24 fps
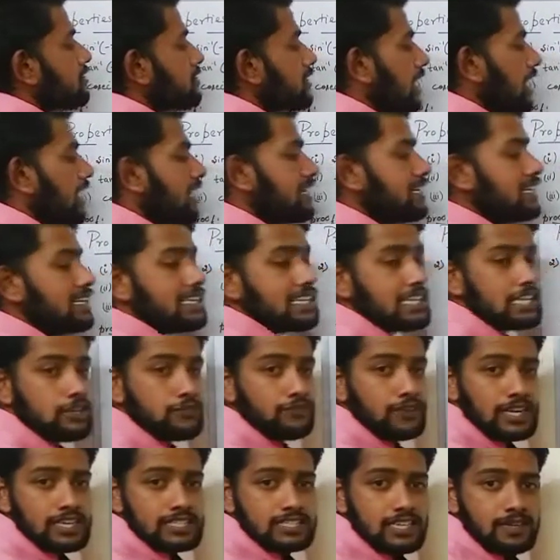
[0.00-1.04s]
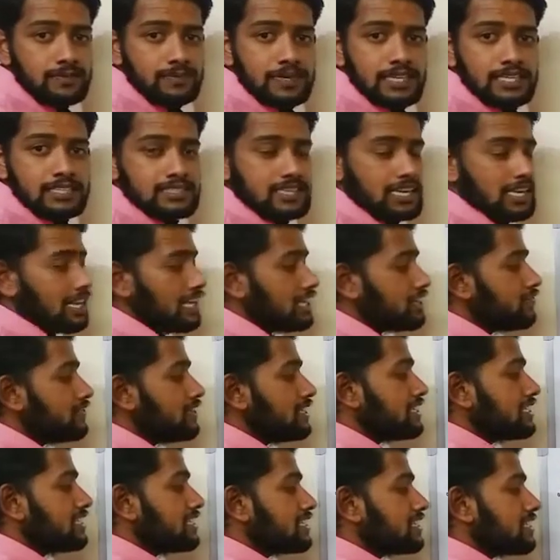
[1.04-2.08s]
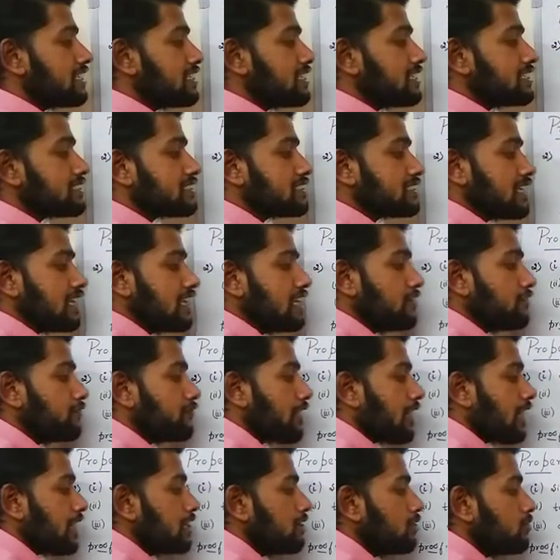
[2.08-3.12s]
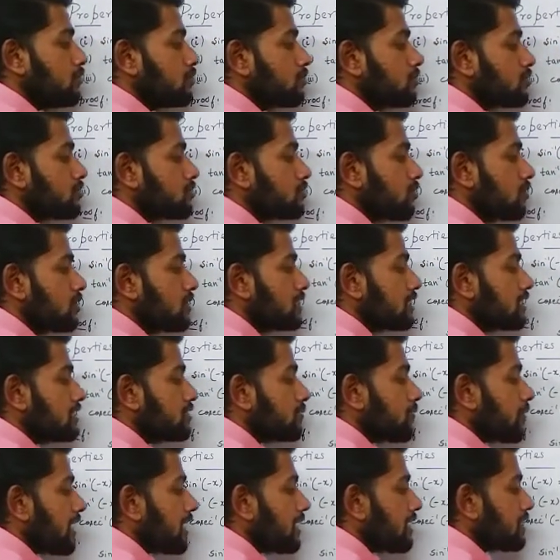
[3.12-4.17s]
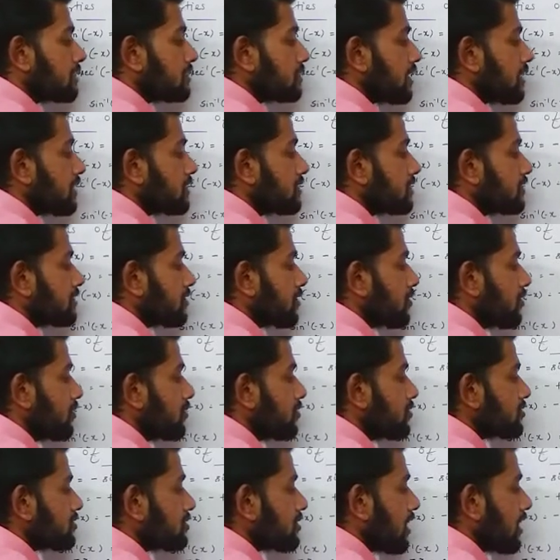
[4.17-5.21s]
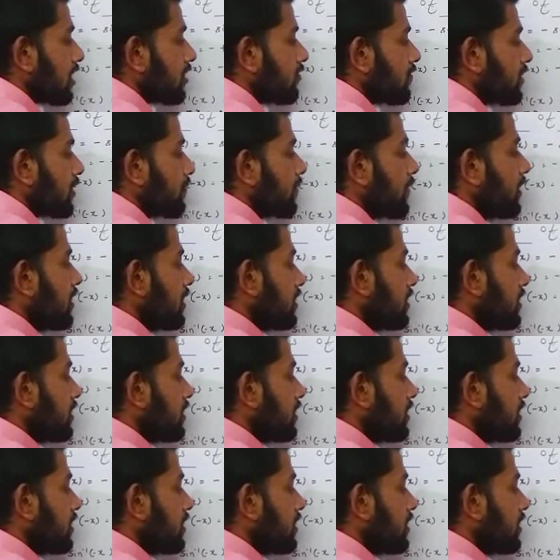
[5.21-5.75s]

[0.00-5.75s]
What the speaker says: Identity function means it will return the same value. So it is minus x is equal to sine y.